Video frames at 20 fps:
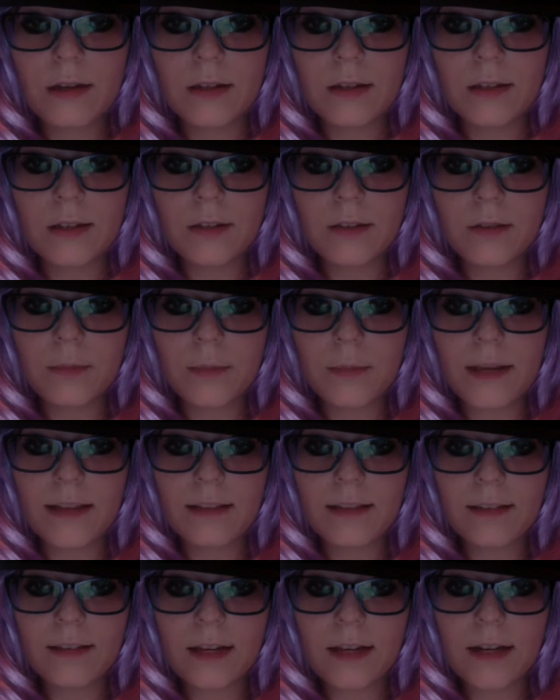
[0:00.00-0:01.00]
to make
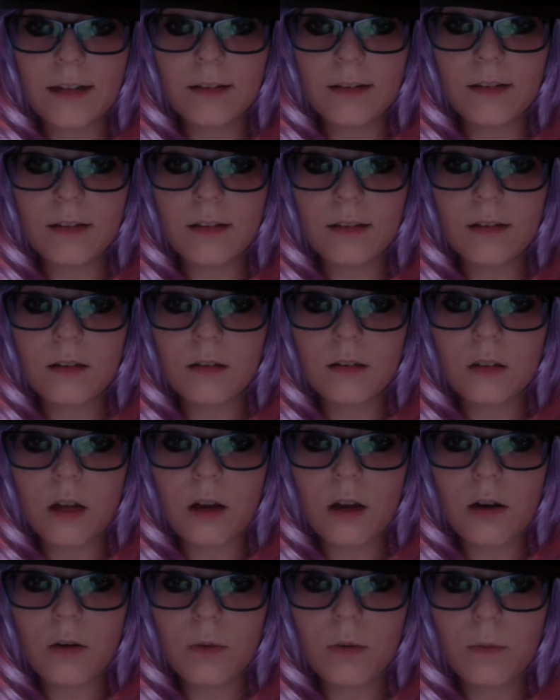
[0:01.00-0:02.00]
the signs
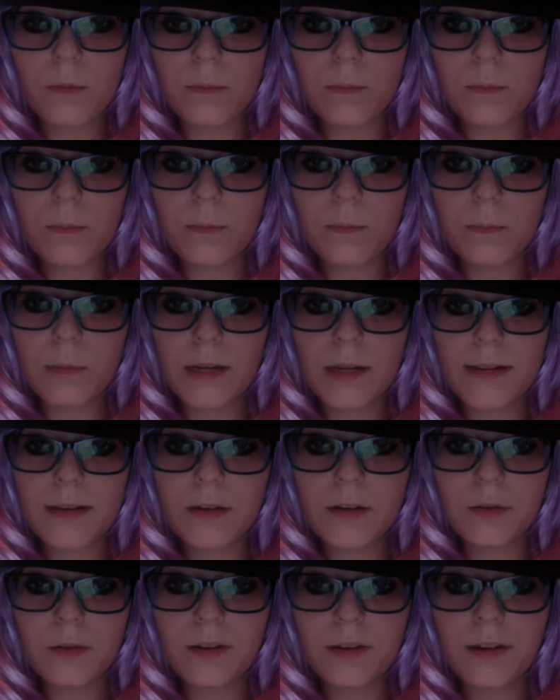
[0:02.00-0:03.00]
glow by
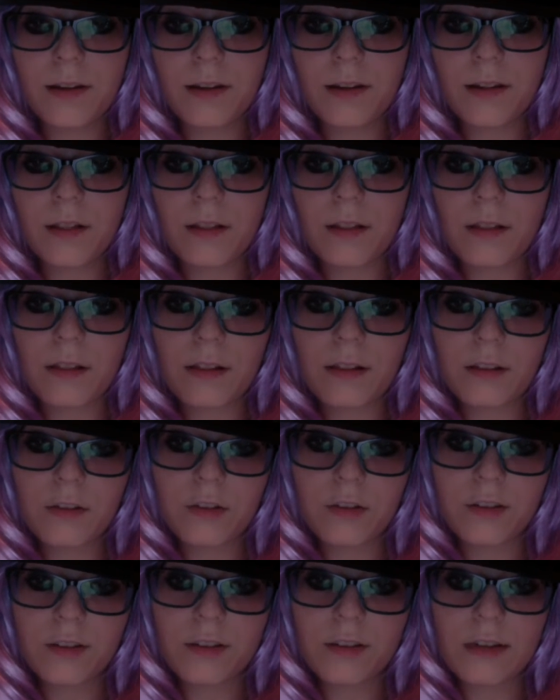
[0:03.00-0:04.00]
using
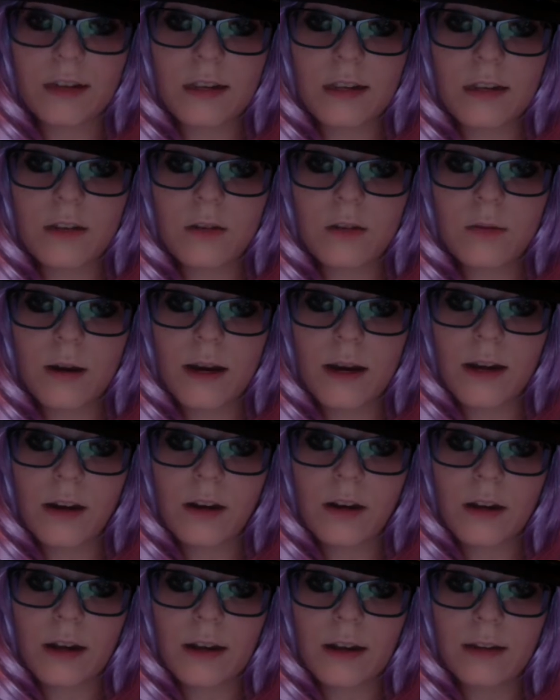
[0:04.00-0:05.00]
electricity to
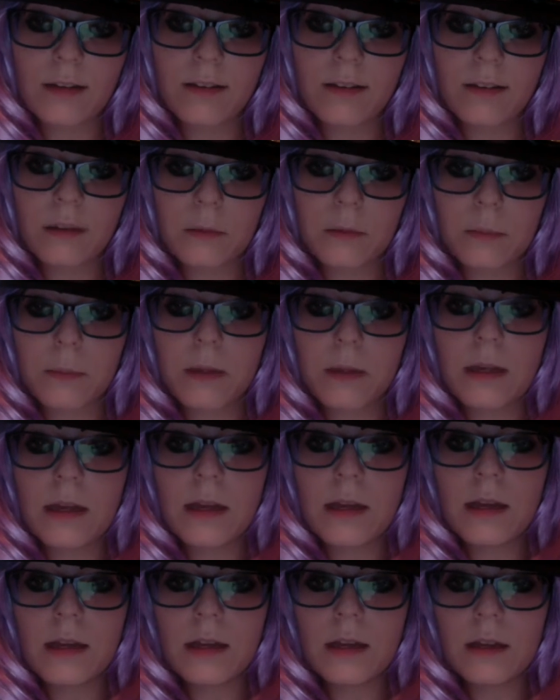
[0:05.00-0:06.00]
ionize them
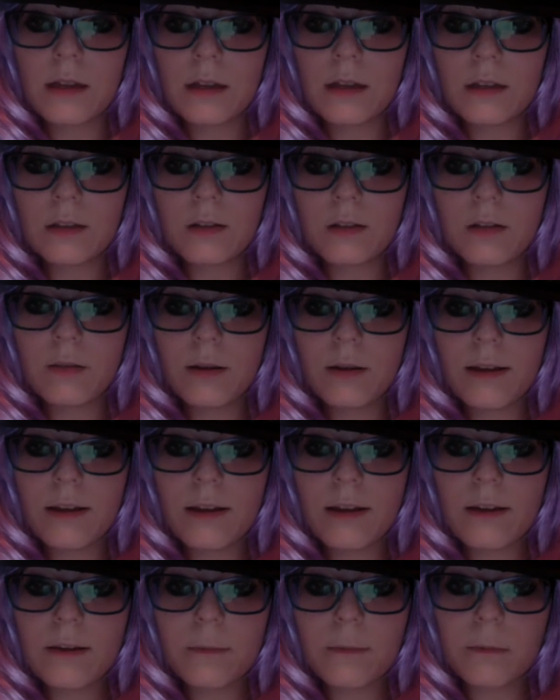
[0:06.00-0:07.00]
to
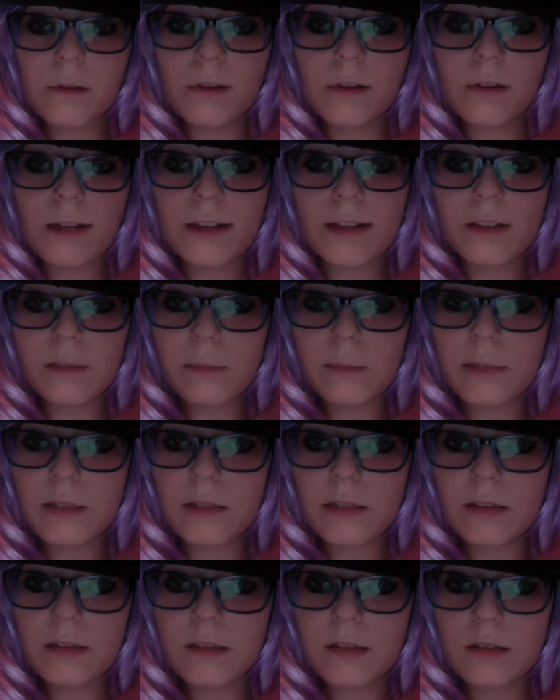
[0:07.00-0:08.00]
a
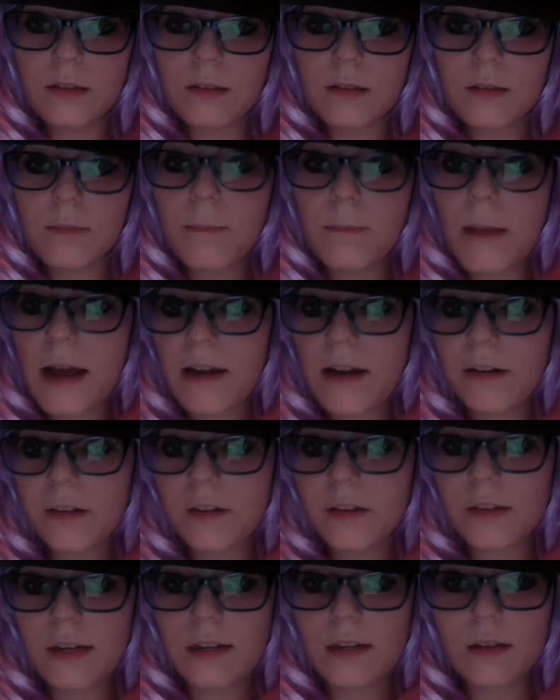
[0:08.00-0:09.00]
plasma matter
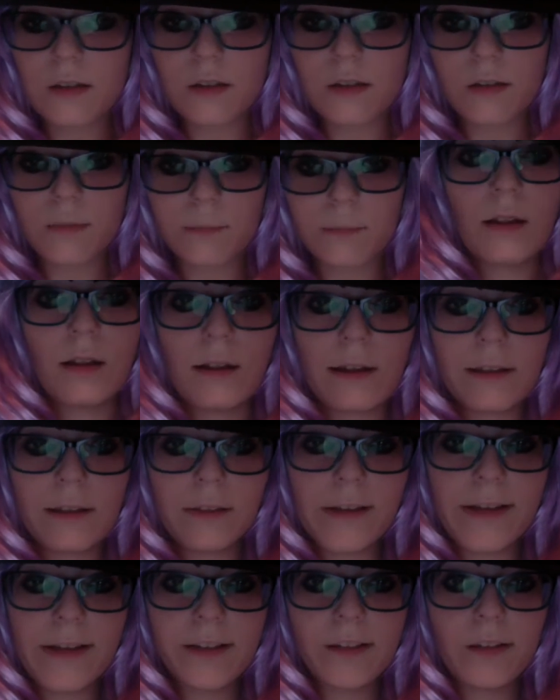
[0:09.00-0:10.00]
state. And
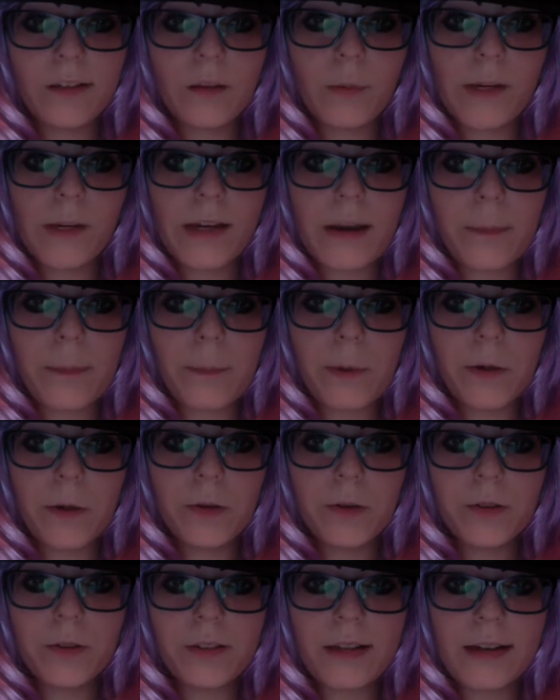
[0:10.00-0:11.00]
lastly, we got
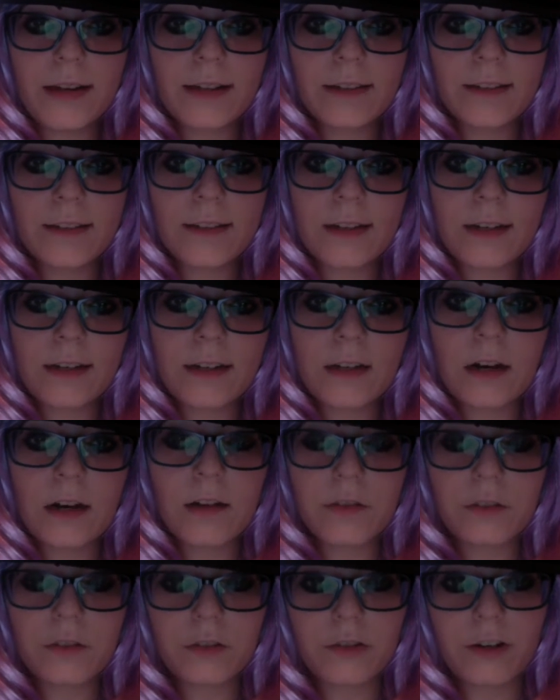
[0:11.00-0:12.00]
Bose-Einstein
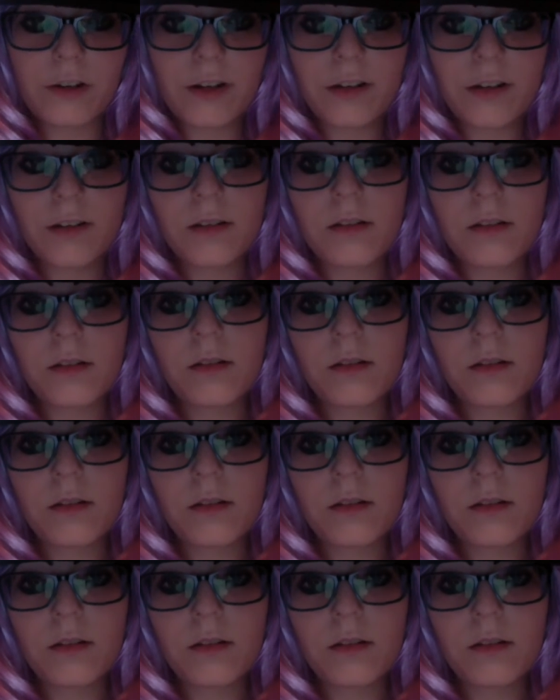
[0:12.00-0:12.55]
concentrates.